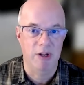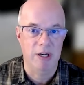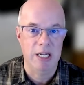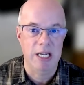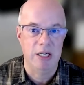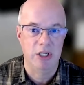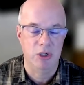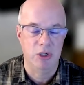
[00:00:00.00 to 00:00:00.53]
the
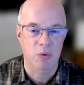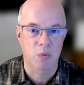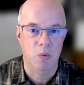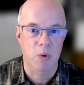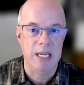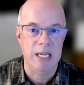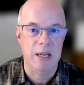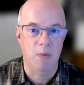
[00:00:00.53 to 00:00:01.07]
need to
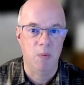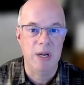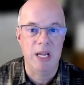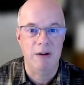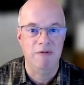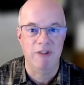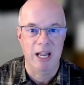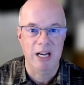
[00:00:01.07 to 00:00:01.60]

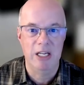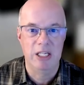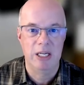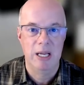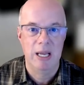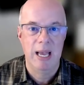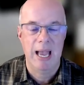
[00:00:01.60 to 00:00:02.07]
reinvent